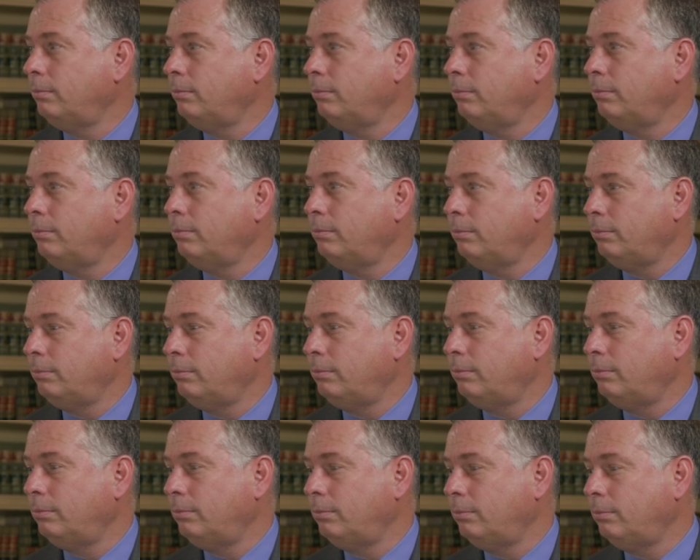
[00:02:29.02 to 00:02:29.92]

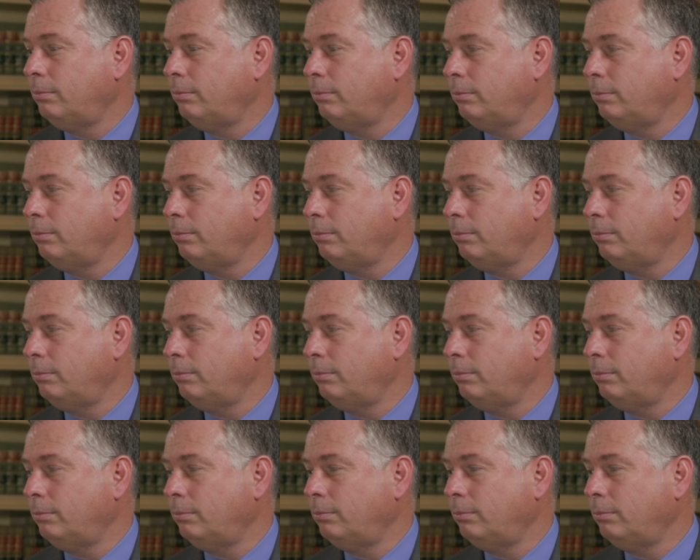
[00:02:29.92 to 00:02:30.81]

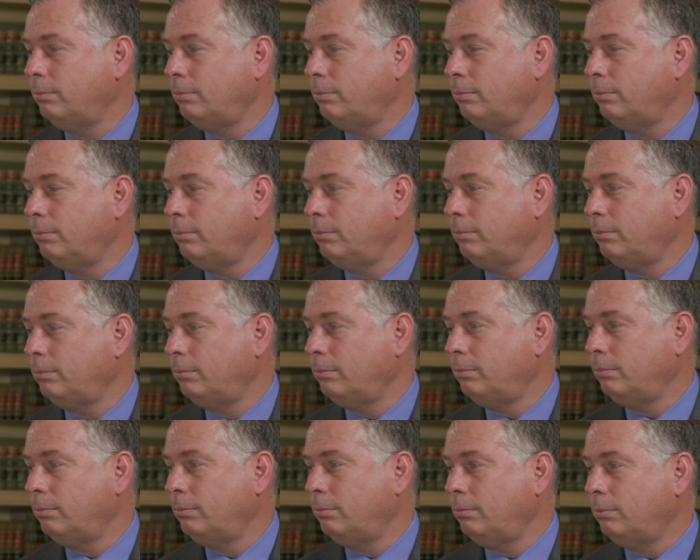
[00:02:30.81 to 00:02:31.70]

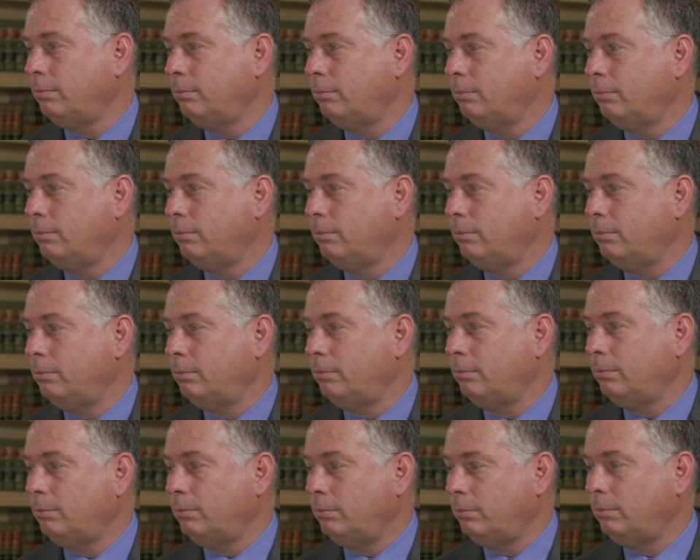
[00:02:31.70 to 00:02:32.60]

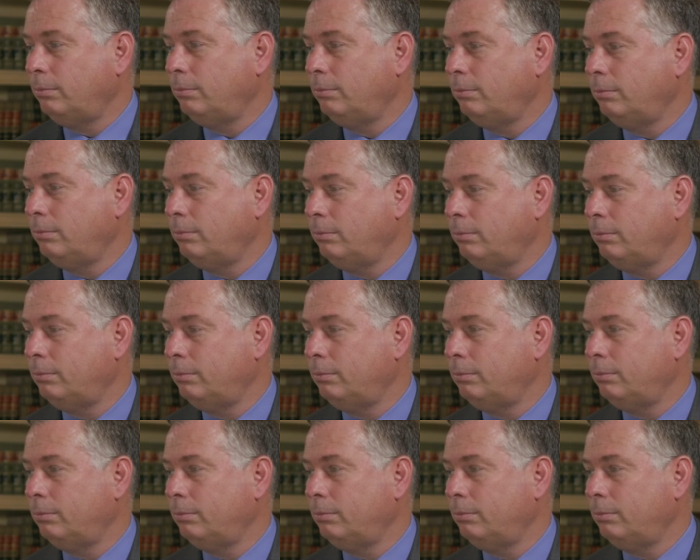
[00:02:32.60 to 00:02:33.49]

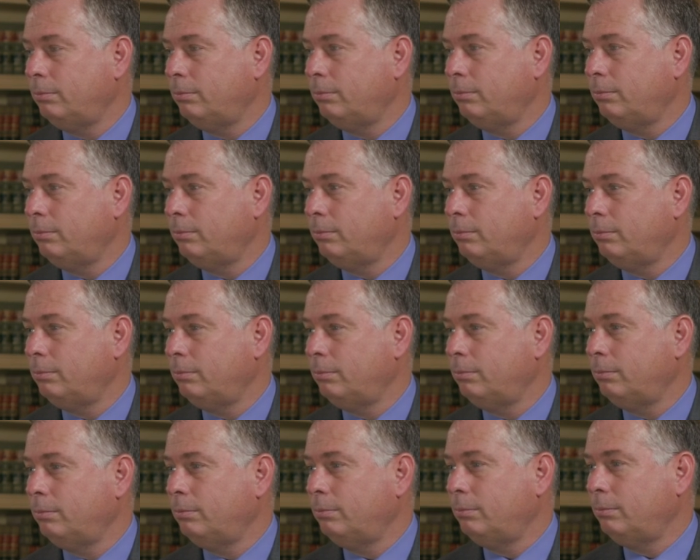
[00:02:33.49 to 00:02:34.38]

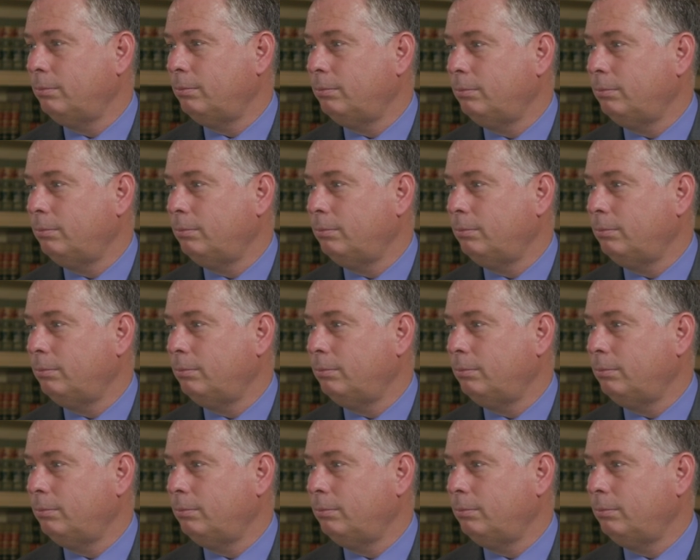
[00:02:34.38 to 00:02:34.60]
(not speaking)